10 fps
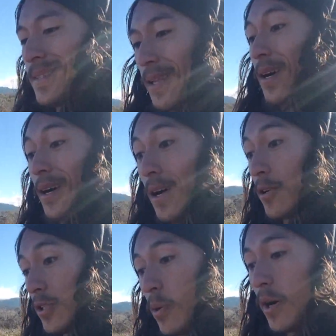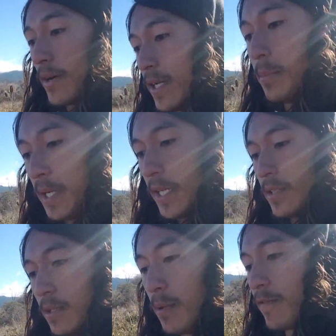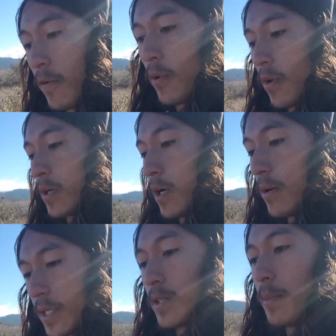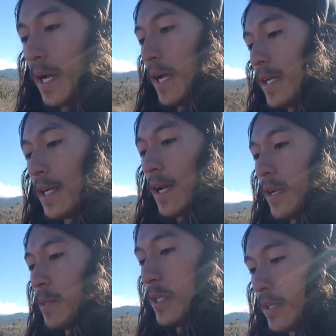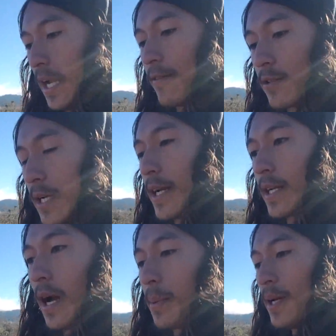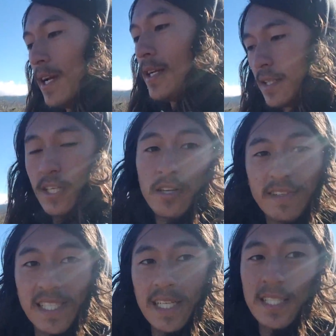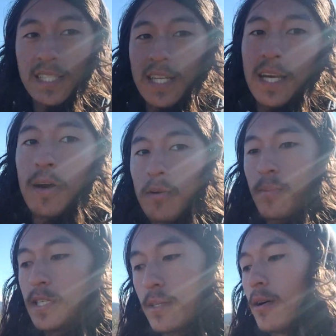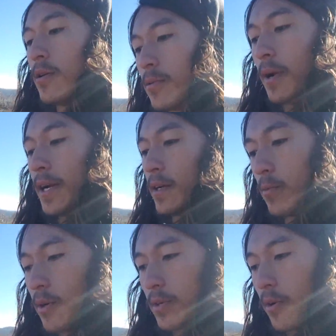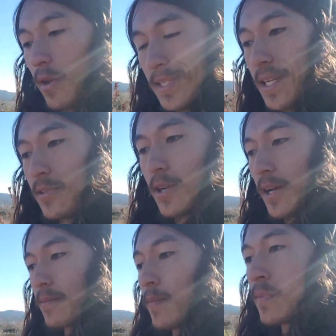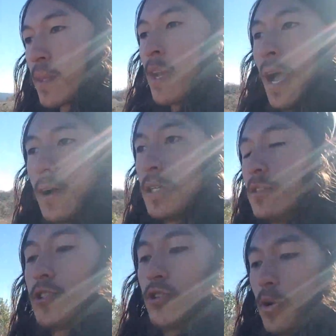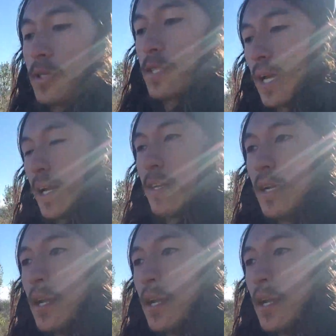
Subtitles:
Are you online immediately before going to bed and immediately after getting up? Then you have a 16-hour window, right, where you're on the internet. How can you shorten that?